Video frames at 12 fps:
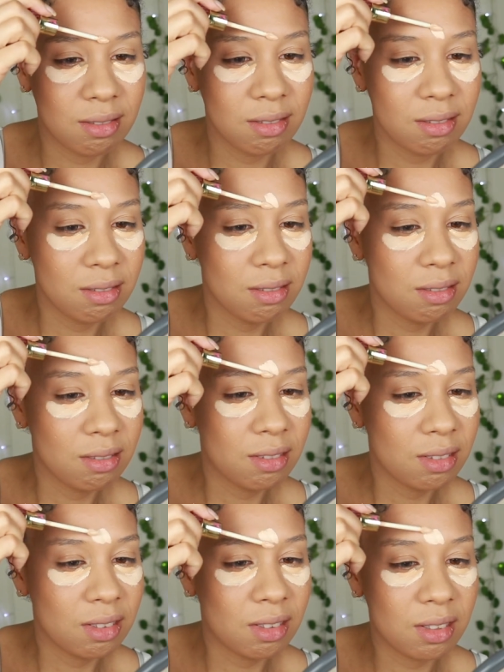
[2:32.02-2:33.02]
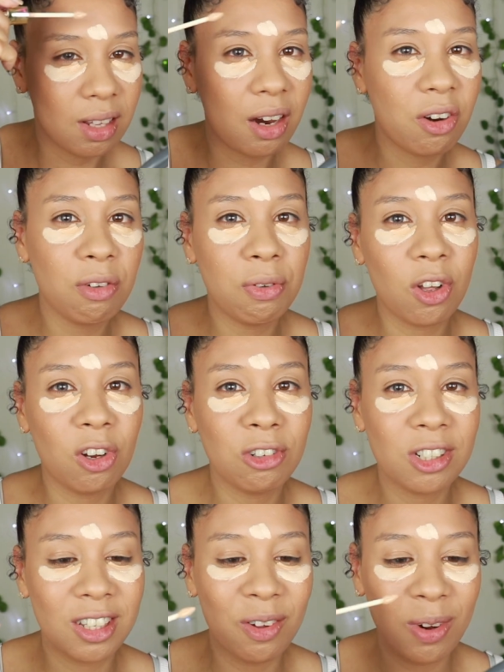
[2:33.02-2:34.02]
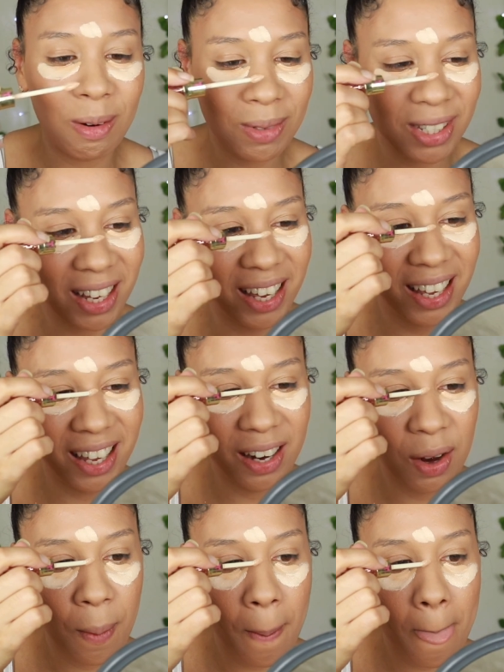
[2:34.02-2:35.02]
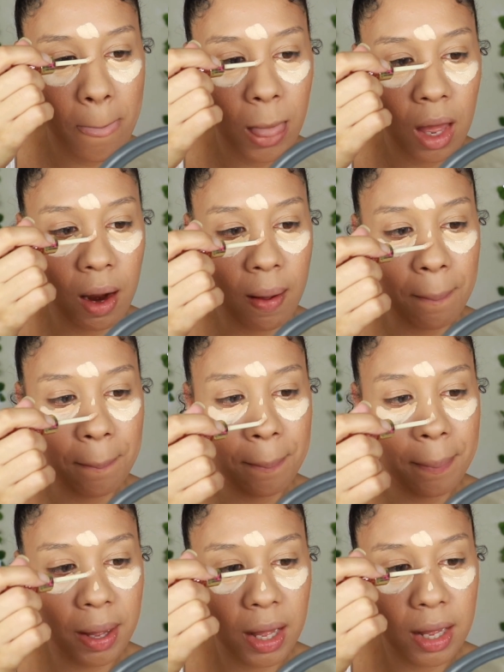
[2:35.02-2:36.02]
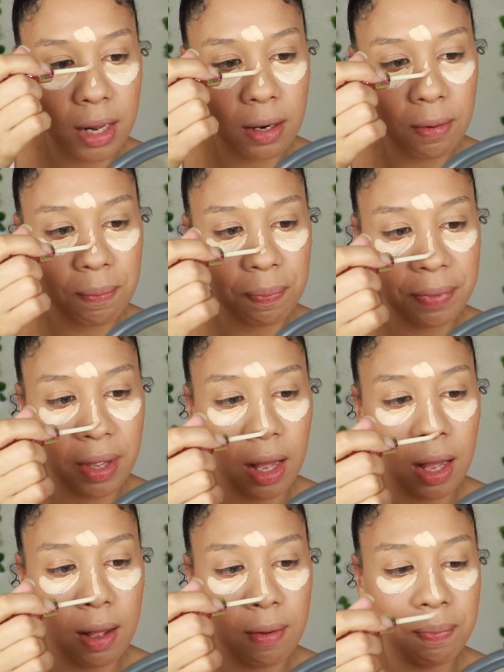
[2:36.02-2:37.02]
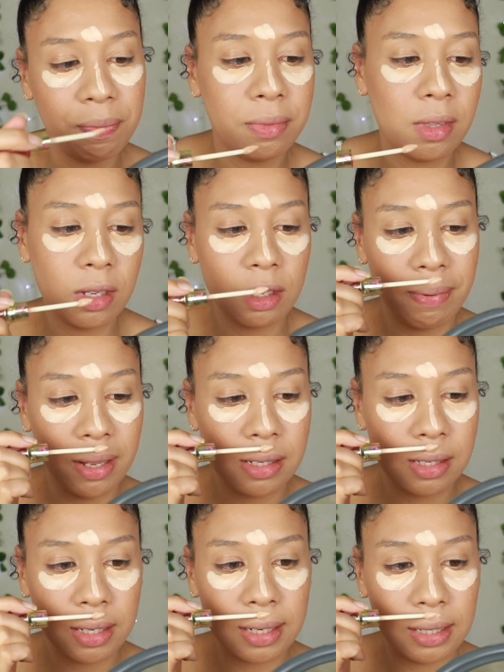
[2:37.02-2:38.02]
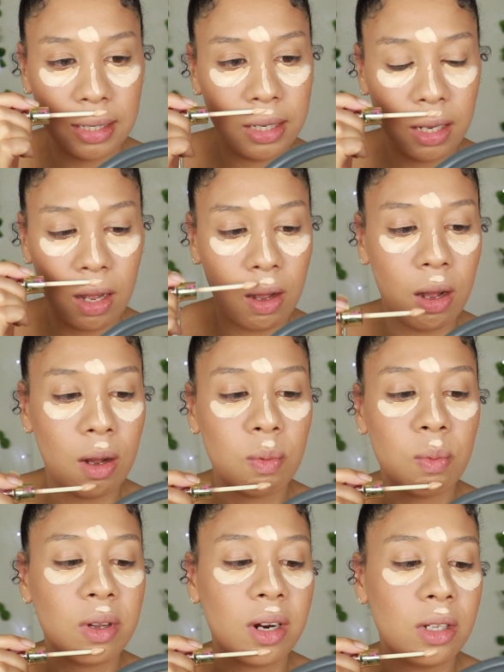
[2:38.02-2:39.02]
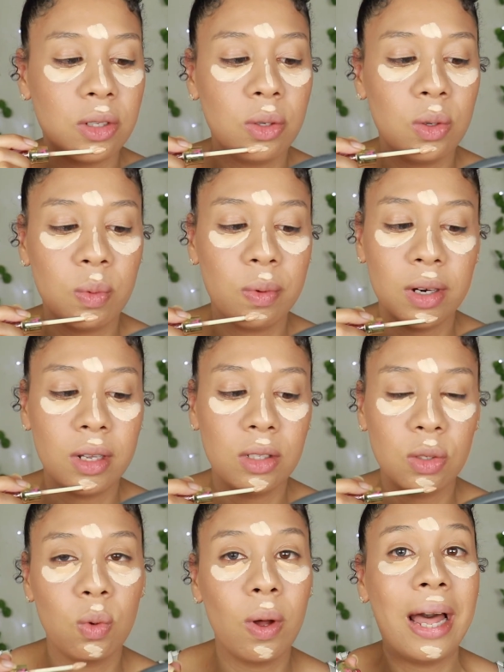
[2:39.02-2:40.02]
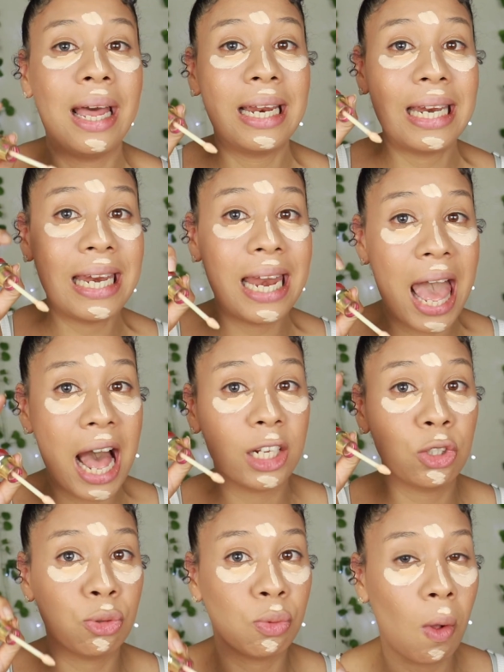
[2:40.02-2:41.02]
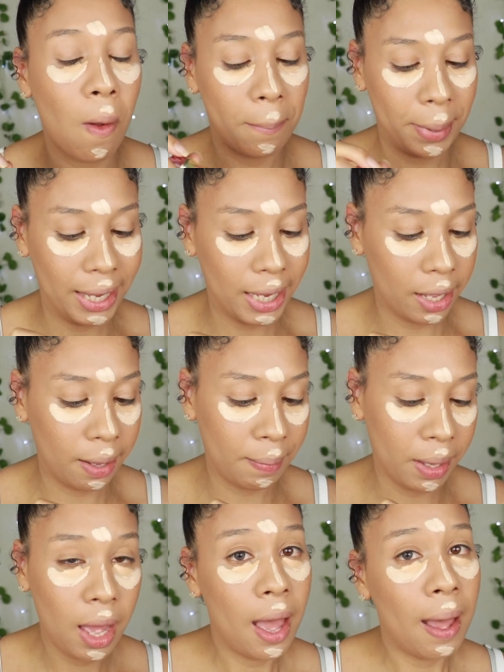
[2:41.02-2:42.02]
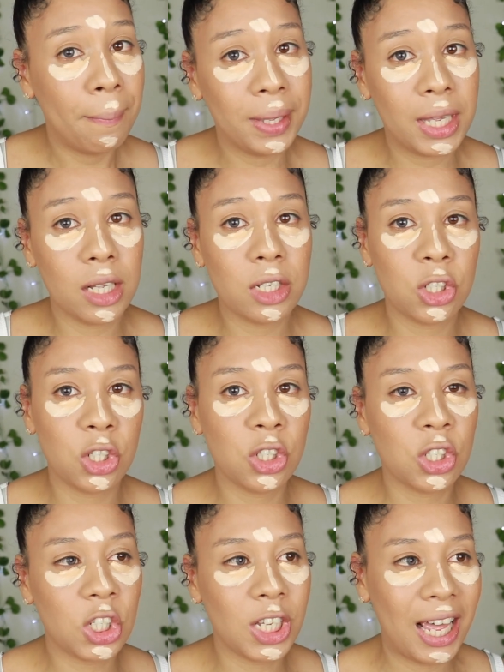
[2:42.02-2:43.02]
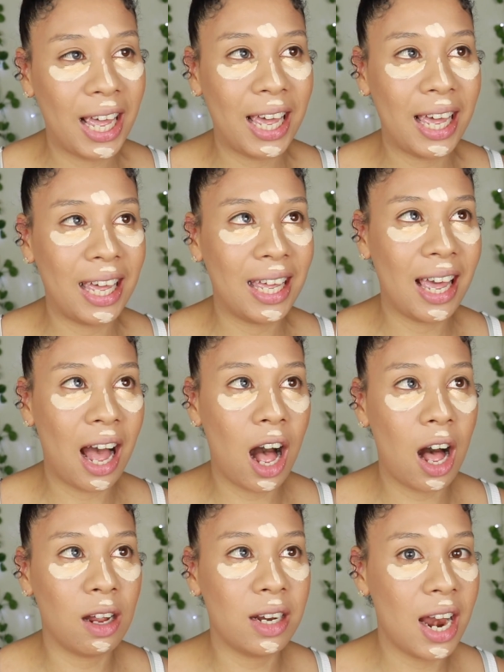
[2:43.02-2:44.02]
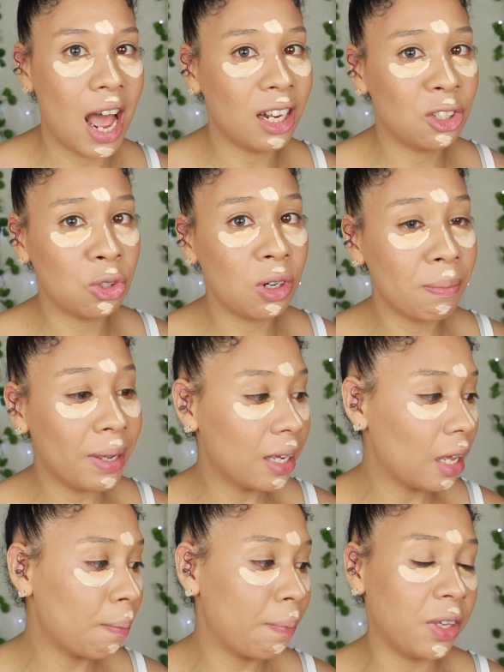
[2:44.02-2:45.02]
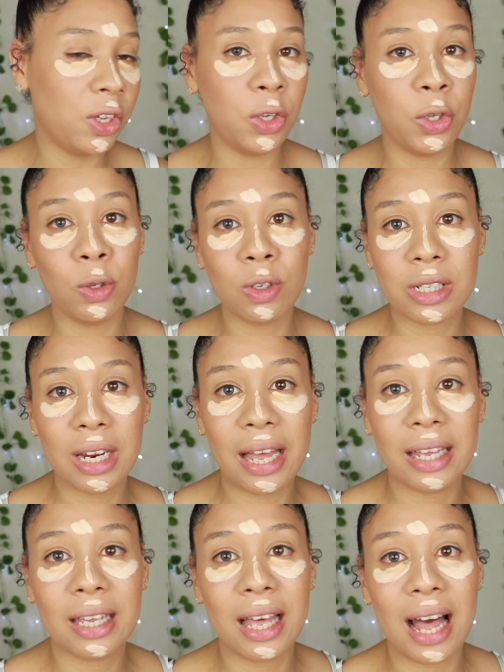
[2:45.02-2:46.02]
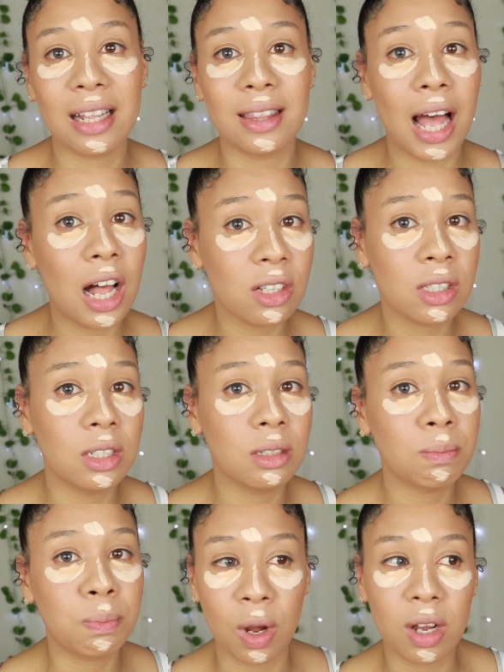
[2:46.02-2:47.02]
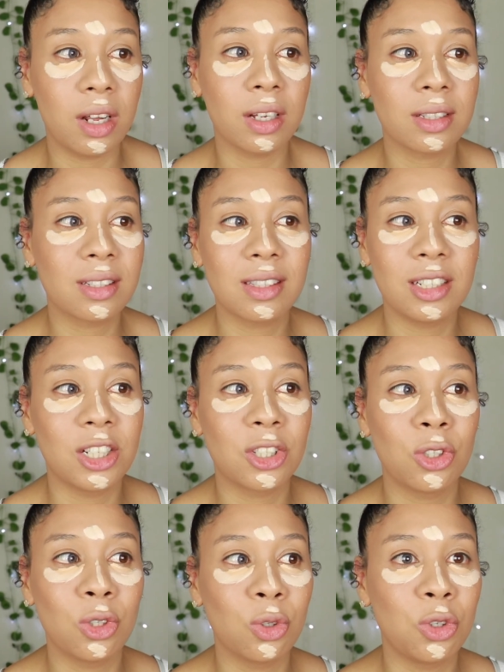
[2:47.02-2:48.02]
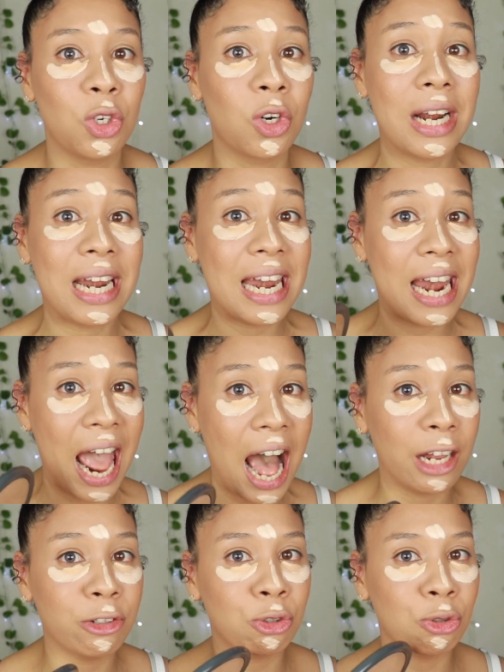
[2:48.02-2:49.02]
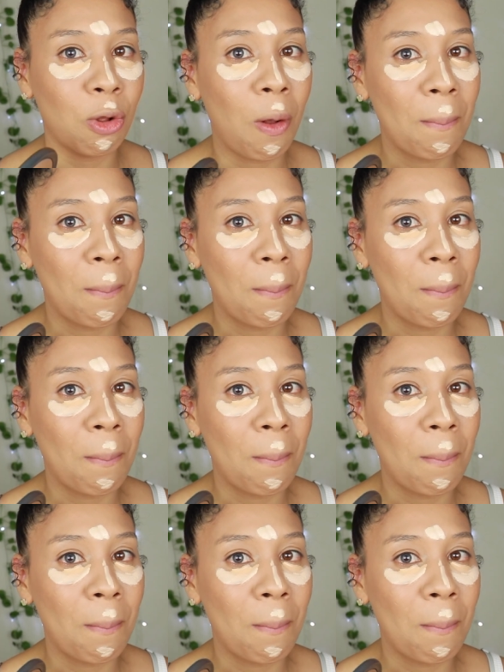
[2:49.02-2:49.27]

I don't know if you can understand what I'm saying. But this is basically what I do when I do a natural makeup, because you say natural makeup but you use like 1,000 products just to do your natural